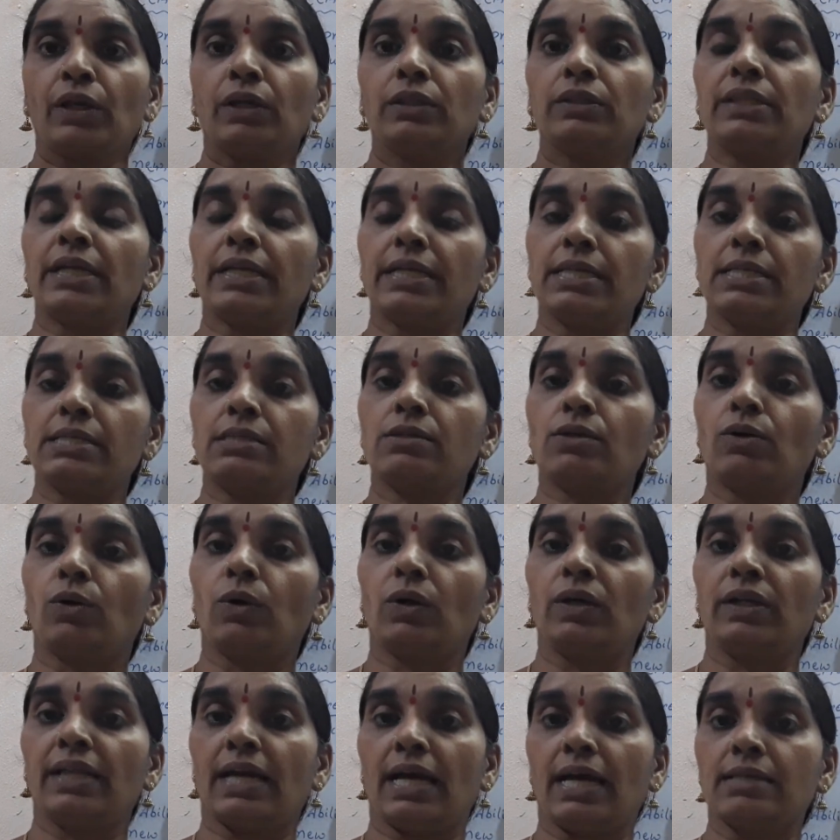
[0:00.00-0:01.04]
That is
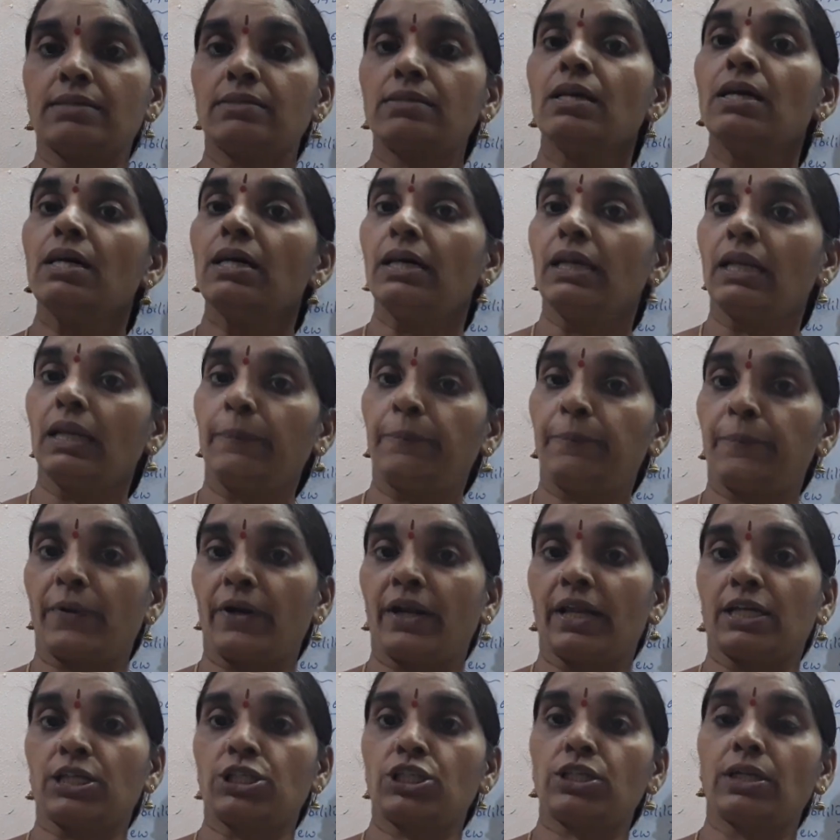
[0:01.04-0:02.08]
called as
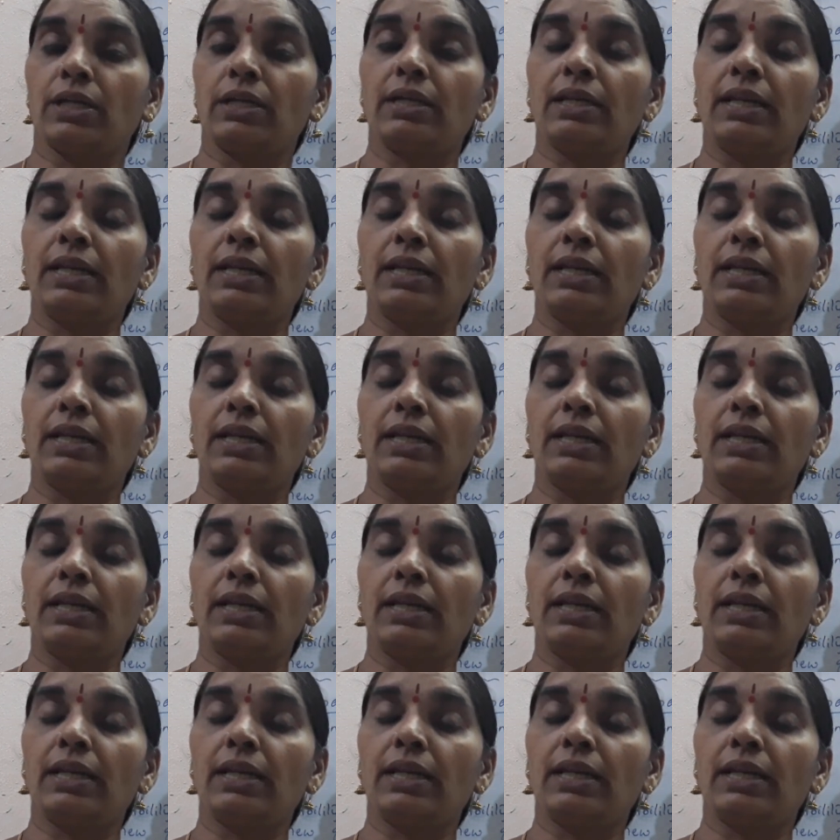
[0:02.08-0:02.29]
reproduction.